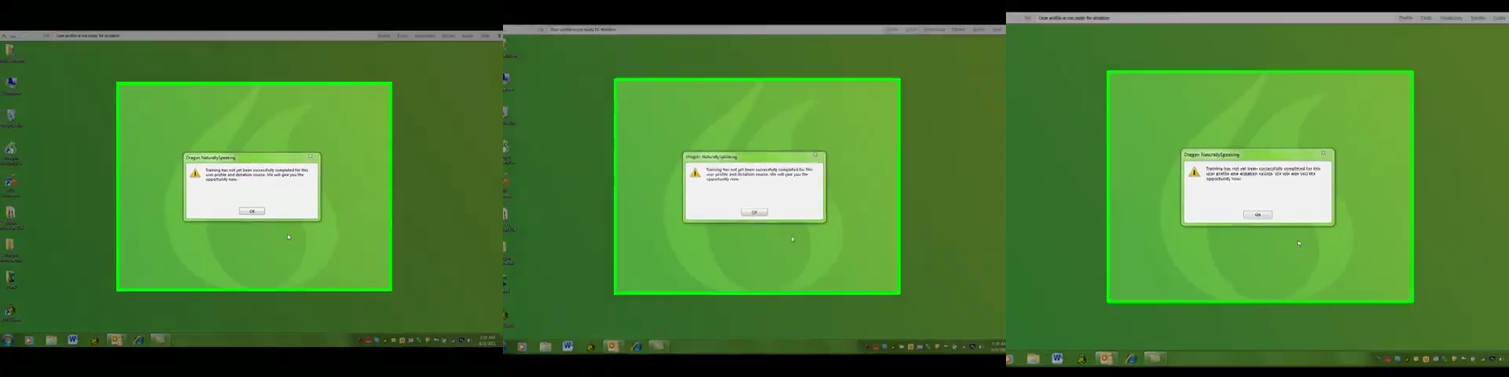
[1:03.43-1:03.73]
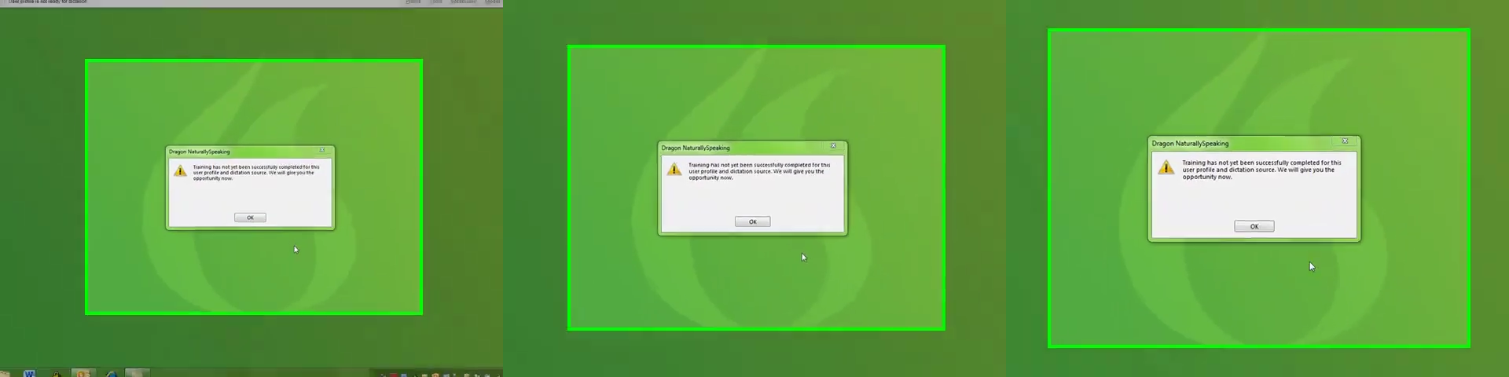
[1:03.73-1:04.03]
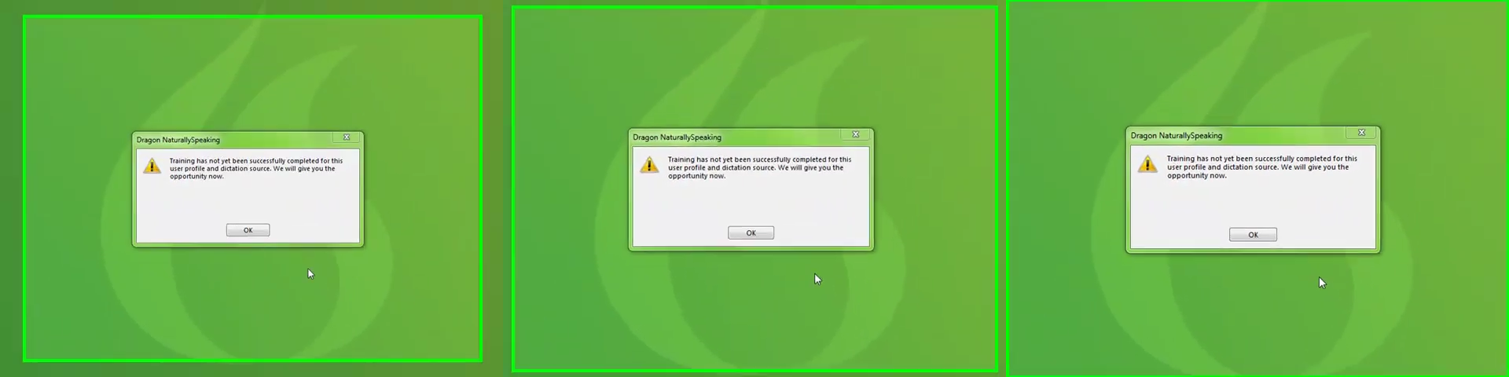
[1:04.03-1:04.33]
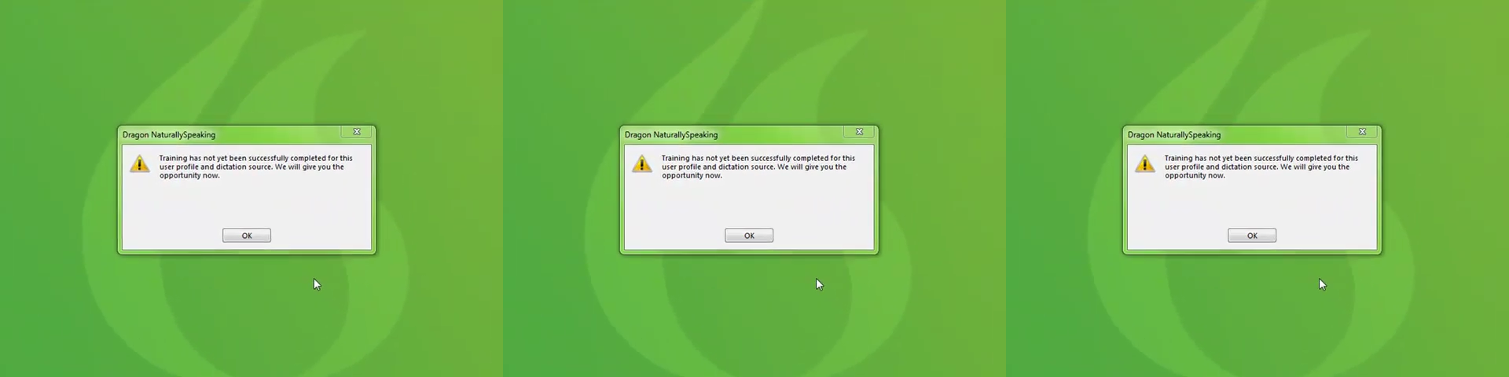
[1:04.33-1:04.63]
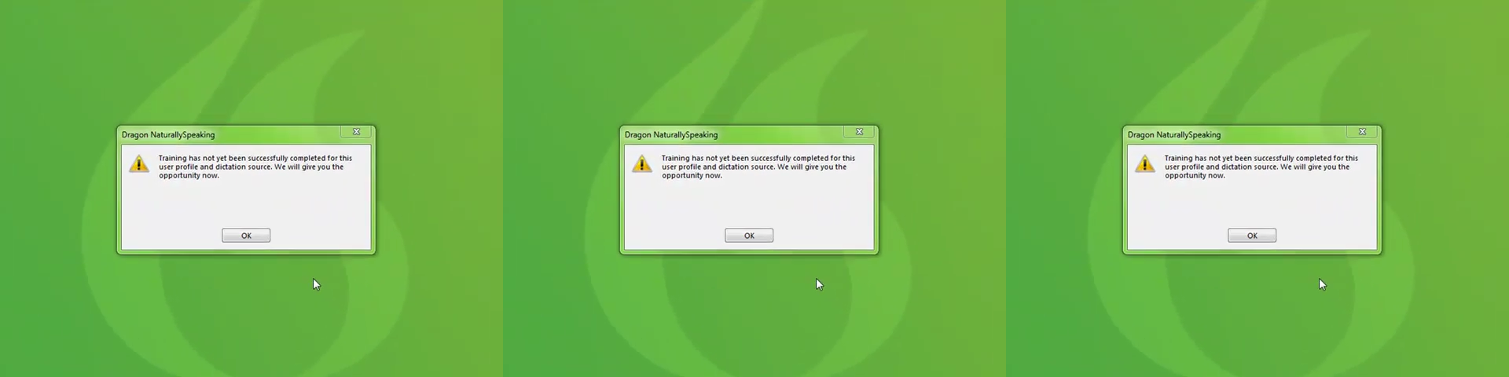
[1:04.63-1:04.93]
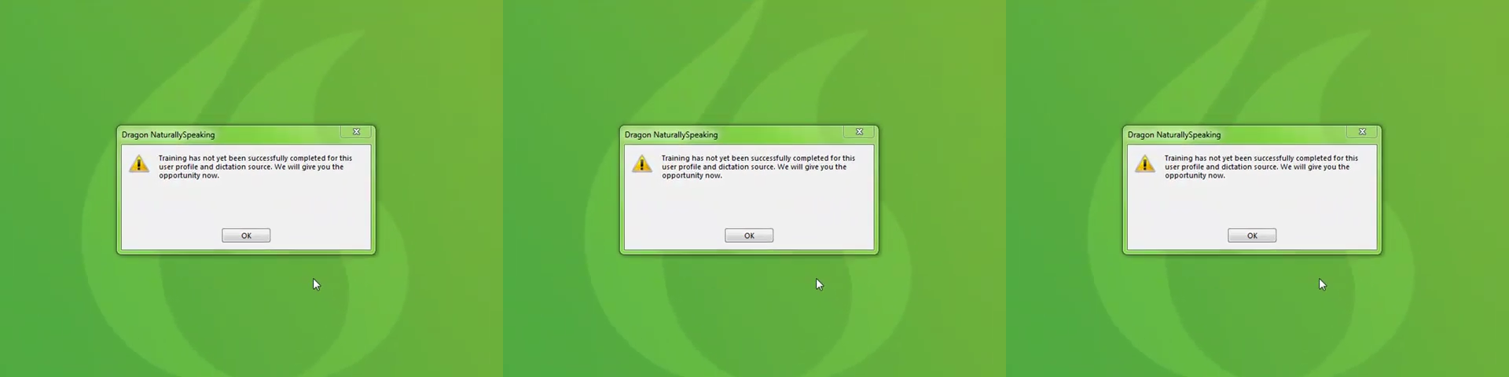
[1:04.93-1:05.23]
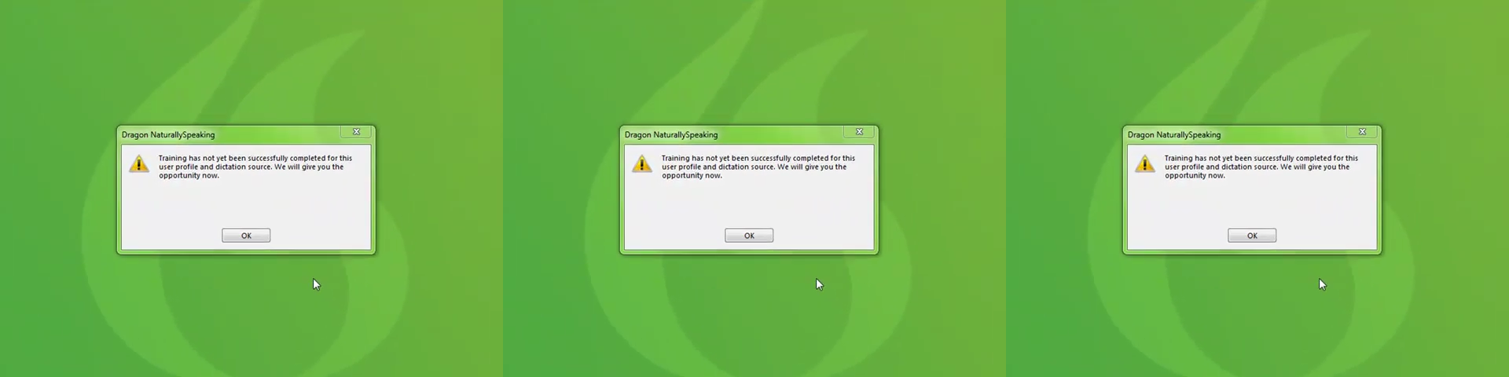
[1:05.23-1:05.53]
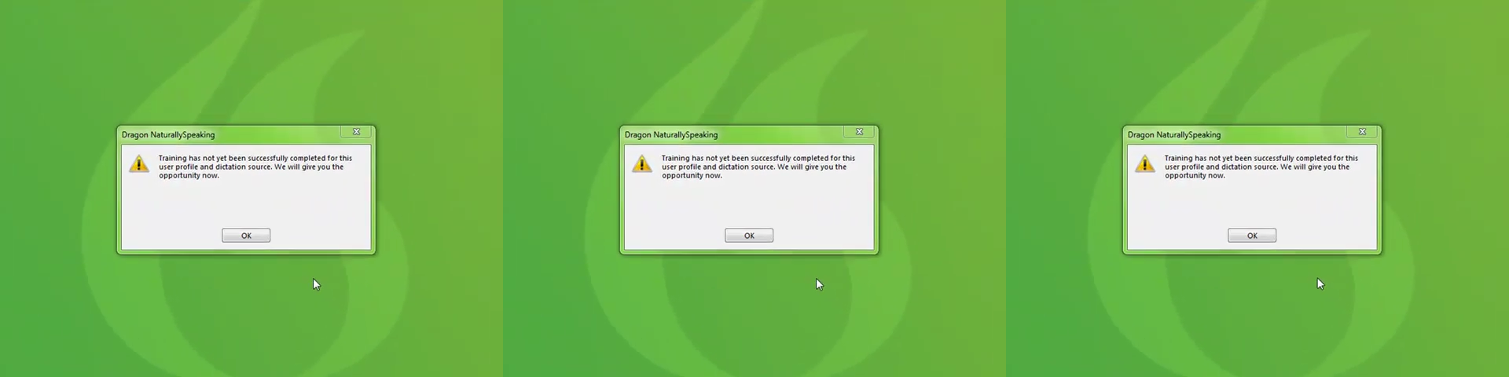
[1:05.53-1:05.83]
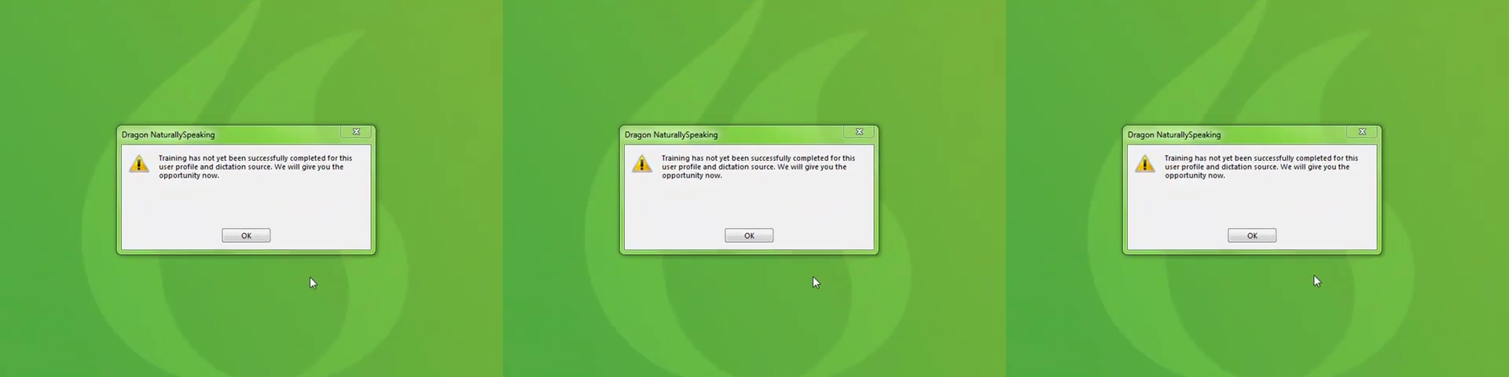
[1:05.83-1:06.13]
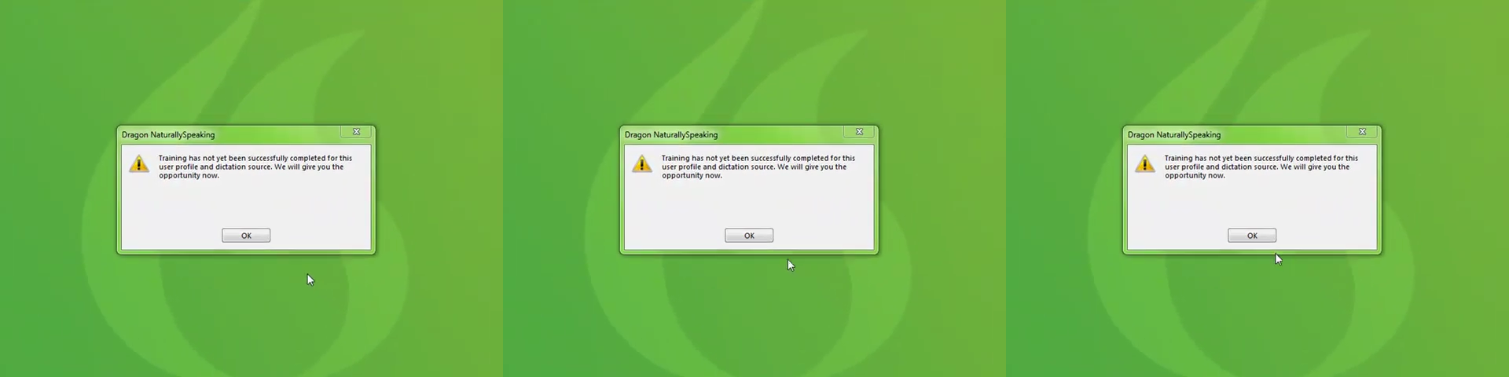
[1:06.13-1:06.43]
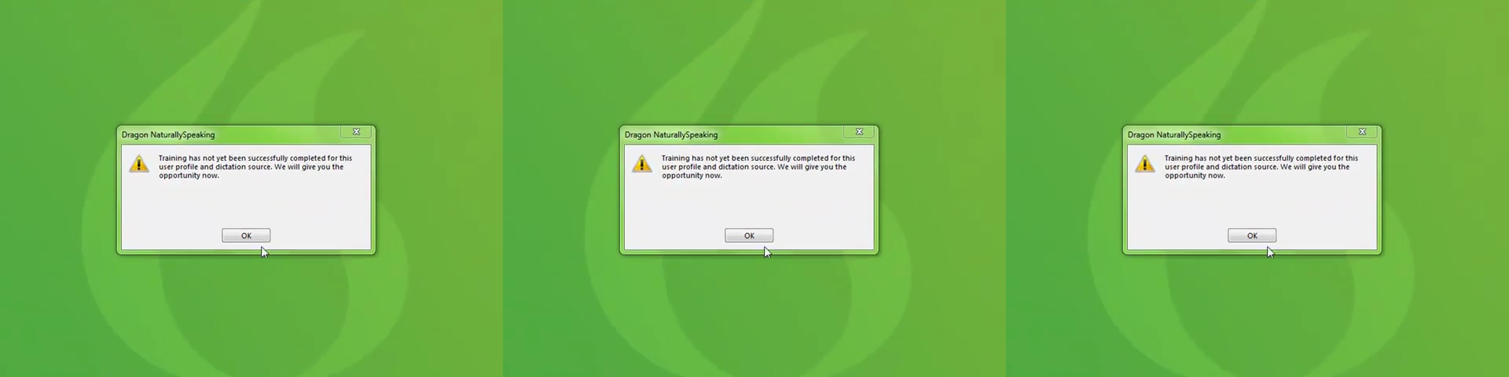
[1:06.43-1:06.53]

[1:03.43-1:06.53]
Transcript: No face is visible, so there are no lips to read.